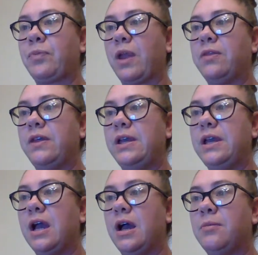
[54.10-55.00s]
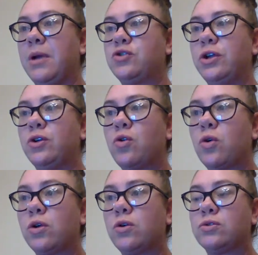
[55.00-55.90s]
The
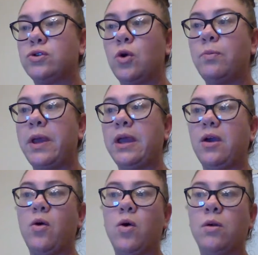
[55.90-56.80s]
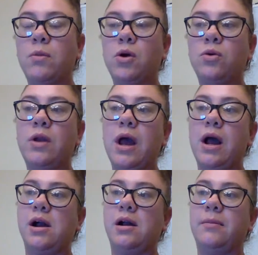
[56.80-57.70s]
adrenocorticotropic hormone
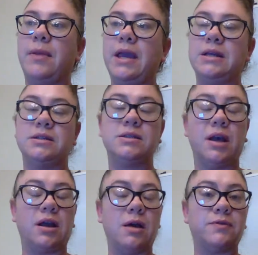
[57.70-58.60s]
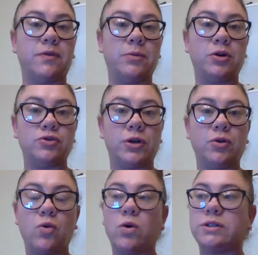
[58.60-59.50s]
comes from your
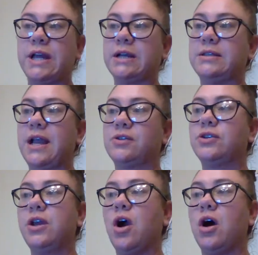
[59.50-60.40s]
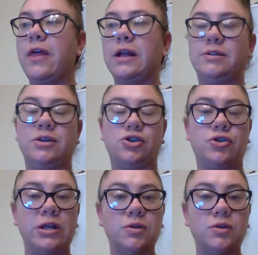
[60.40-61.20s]
adrenal cortex. They actually call that the stress